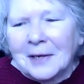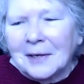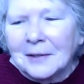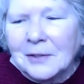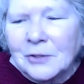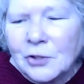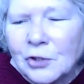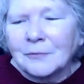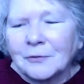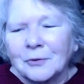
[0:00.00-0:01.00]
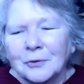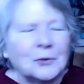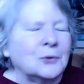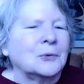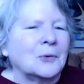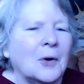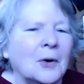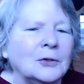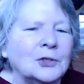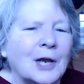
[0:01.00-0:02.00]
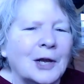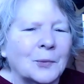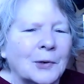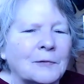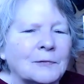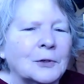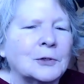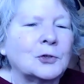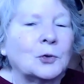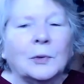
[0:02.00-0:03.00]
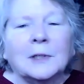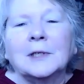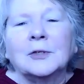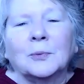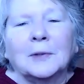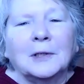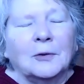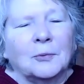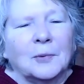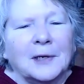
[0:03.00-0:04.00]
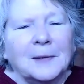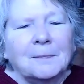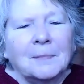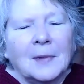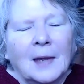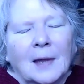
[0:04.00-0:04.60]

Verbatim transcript: It is afternoon on January 1st, 2023.